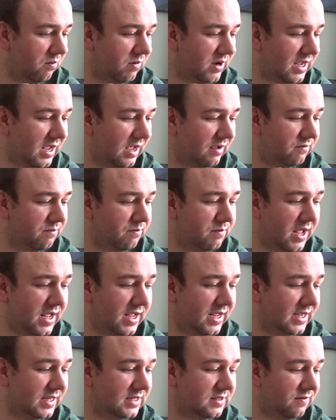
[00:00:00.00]
We have
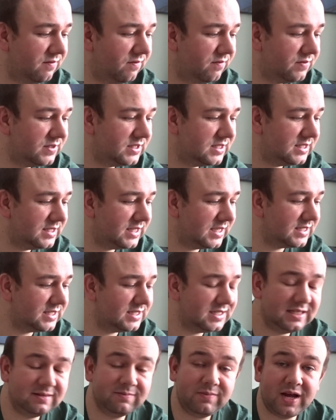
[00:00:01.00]
made
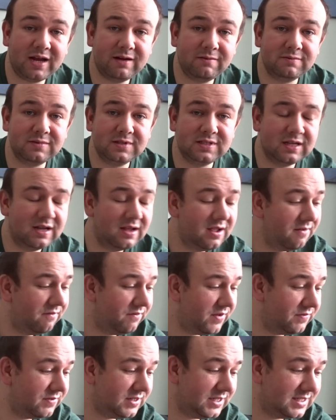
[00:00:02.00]

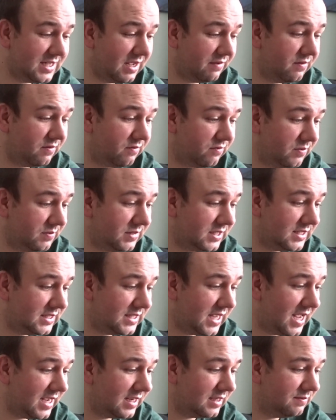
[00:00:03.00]
£16.57 from
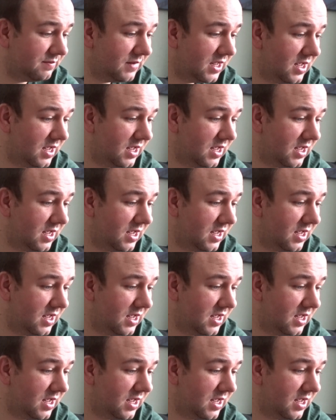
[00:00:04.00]
SEG,